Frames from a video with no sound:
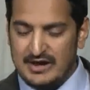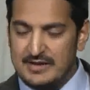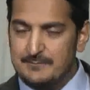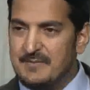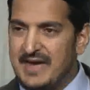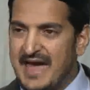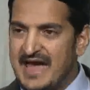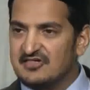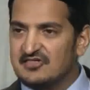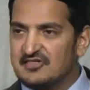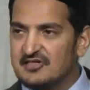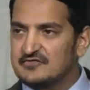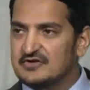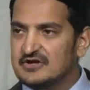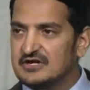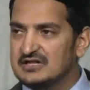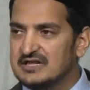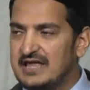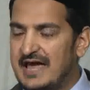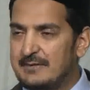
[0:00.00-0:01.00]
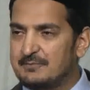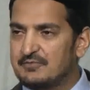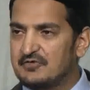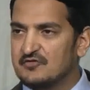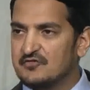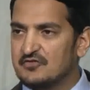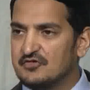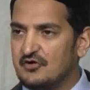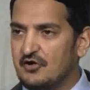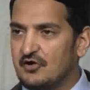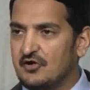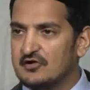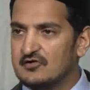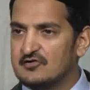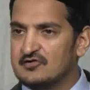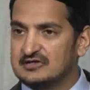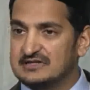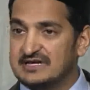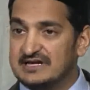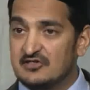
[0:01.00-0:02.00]
where a massive collapse of
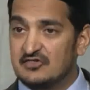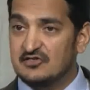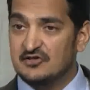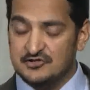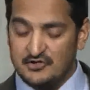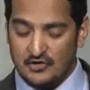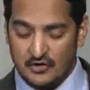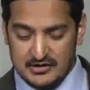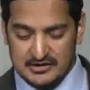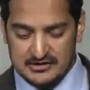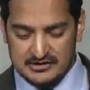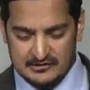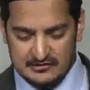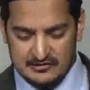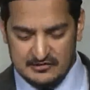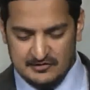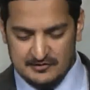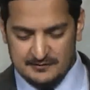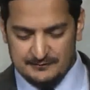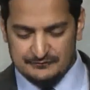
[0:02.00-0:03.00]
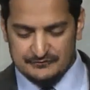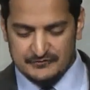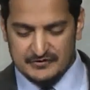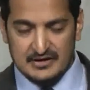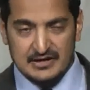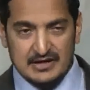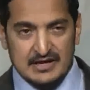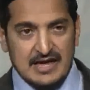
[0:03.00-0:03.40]
stars leads to darkness.